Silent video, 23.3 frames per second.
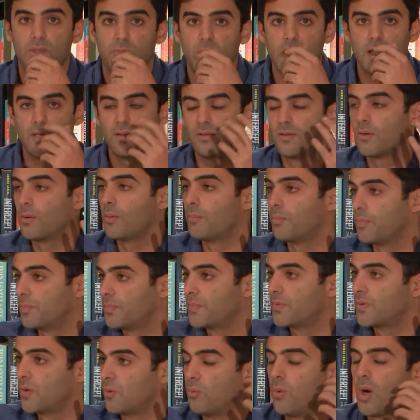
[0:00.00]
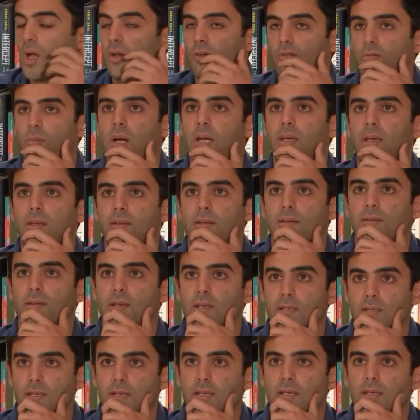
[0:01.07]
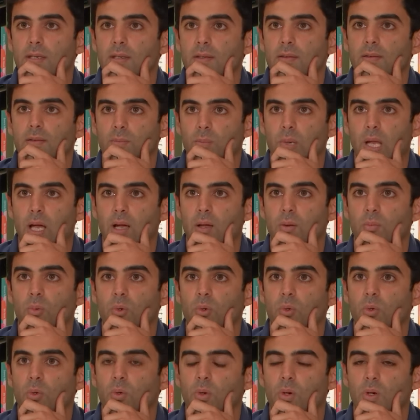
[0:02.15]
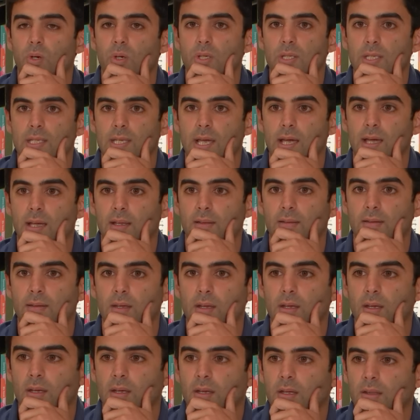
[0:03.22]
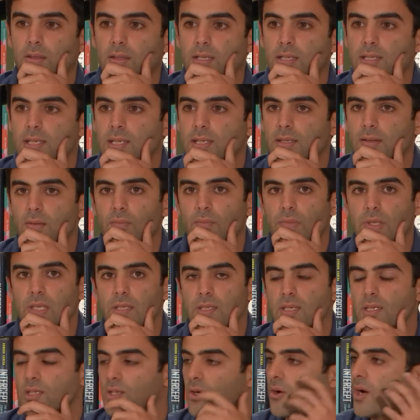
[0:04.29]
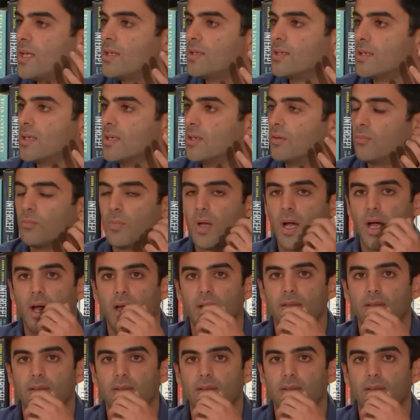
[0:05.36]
was speaking to one of my editors, Keith Blackmore, who said, this is crazy.